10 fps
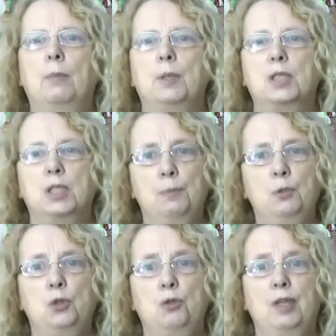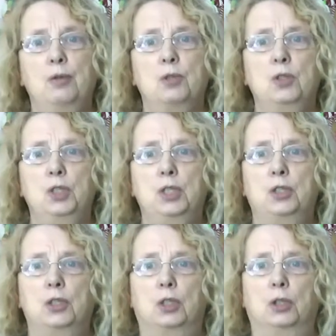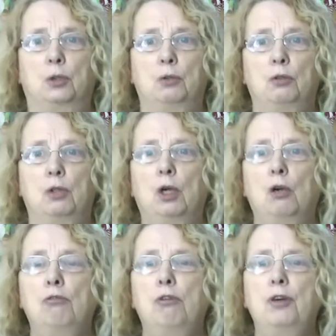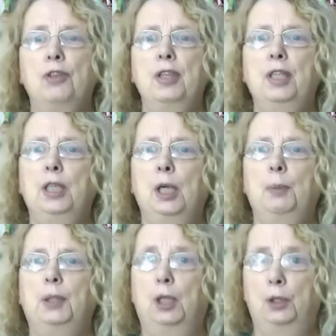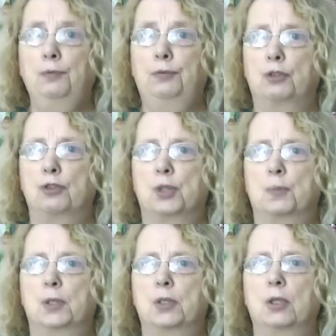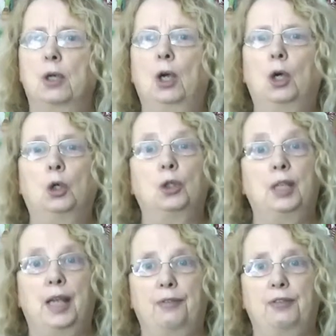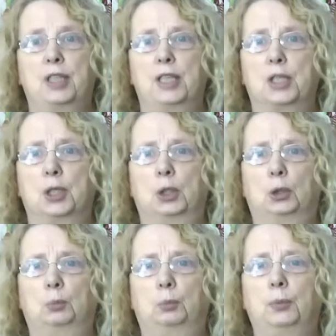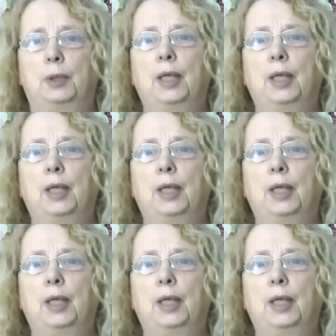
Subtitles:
But some 2,000 years ago, rather than coming home for Christmas, God left his home.